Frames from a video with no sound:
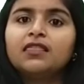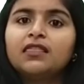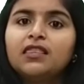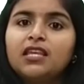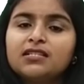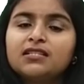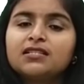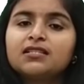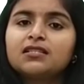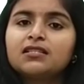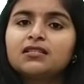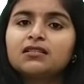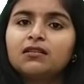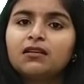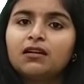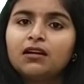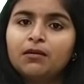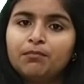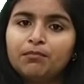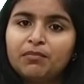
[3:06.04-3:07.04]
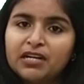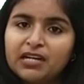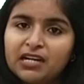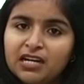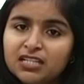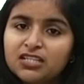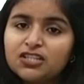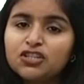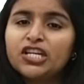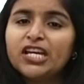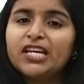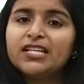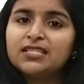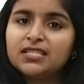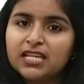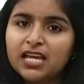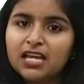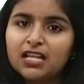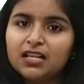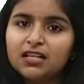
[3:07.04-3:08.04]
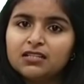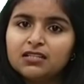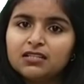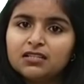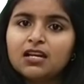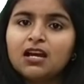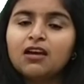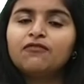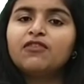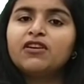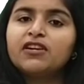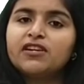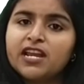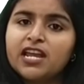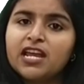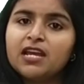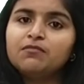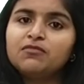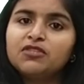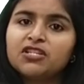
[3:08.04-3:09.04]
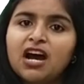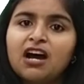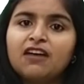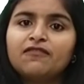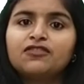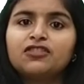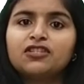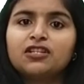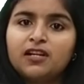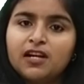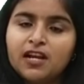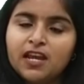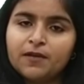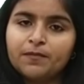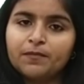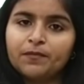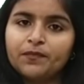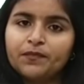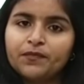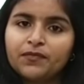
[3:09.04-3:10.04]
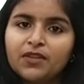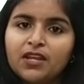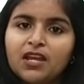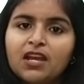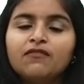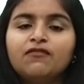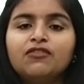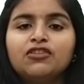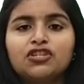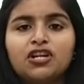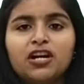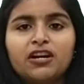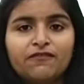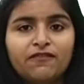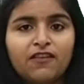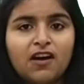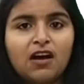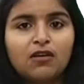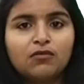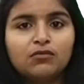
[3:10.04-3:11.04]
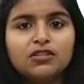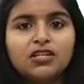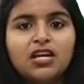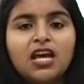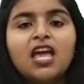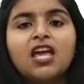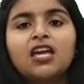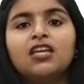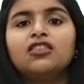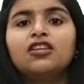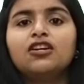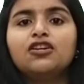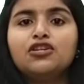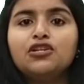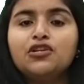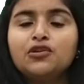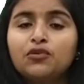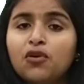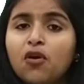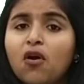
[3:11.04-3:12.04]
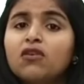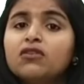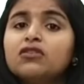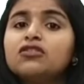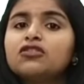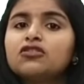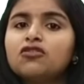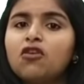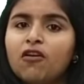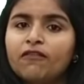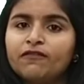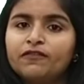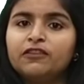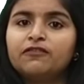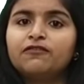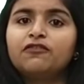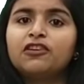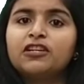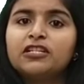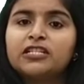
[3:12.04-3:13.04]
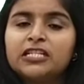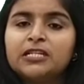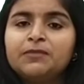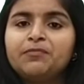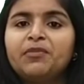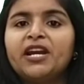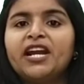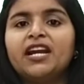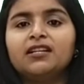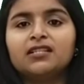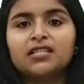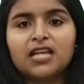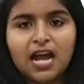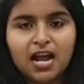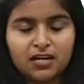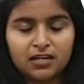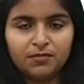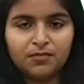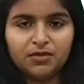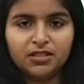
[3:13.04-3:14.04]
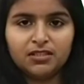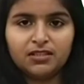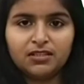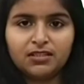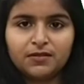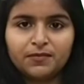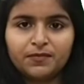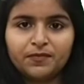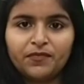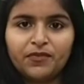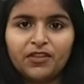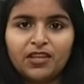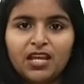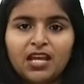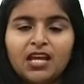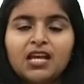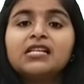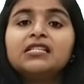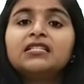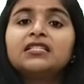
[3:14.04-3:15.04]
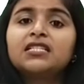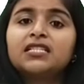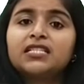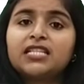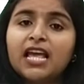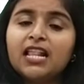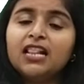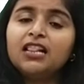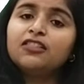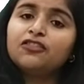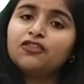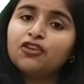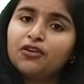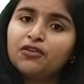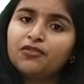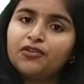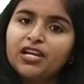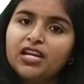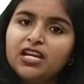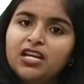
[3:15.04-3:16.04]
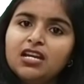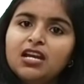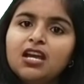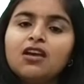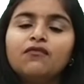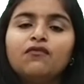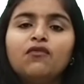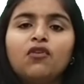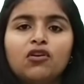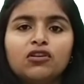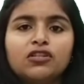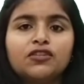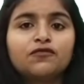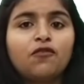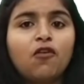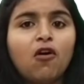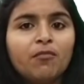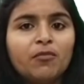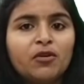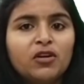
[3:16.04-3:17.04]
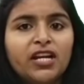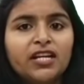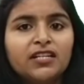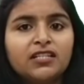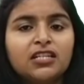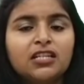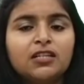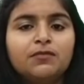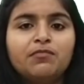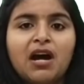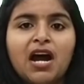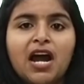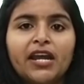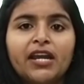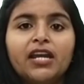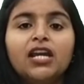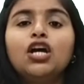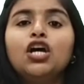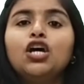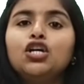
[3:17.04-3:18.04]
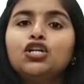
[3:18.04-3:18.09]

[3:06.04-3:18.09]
these Pachenjay cells were named after him, which are found in the neurons of the vertebrate animals. Cell theory was formulated by